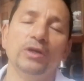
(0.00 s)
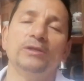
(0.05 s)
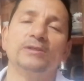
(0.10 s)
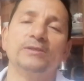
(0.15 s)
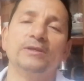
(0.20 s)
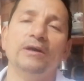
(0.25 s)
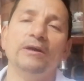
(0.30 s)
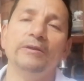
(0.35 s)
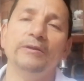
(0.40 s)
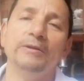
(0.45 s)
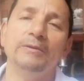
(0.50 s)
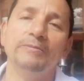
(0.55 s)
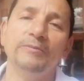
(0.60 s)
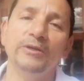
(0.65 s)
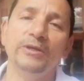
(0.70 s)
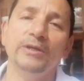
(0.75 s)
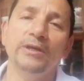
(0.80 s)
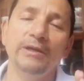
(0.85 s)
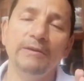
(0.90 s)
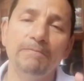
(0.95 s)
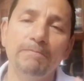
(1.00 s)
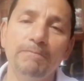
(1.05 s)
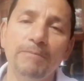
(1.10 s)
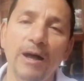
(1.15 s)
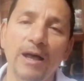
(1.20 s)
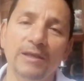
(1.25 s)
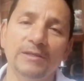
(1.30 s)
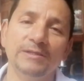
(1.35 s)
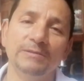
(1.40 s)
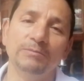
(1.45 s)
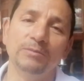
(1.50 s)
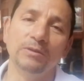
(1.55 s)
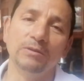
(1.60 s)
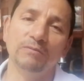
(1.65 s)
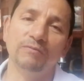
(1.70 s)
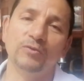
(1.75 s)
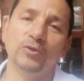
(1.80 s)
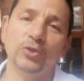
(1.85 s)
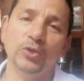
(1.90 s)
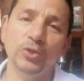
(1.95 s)
it's gonna be impossible
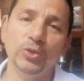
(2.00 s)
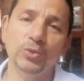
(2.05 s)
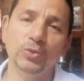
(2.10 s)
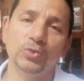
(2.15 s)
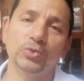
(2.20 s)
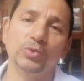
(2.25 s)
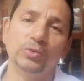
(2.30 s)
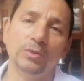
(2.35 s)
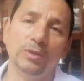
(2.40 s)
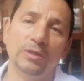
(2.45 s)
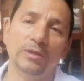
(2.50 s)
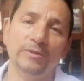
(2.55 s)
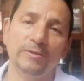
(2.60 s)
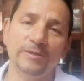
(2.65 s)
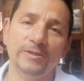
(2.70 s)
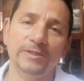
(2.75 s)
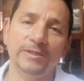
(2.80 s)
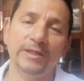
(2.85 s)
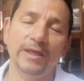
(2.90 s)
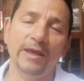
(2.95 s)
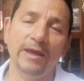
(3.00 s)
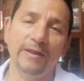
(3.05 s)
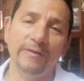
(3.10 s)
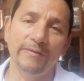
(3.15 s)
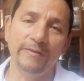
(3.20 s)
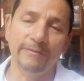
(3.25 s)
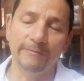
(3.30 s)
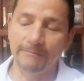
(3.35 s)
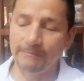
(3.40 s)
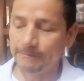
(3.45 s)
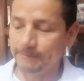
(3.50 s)
for you to understand.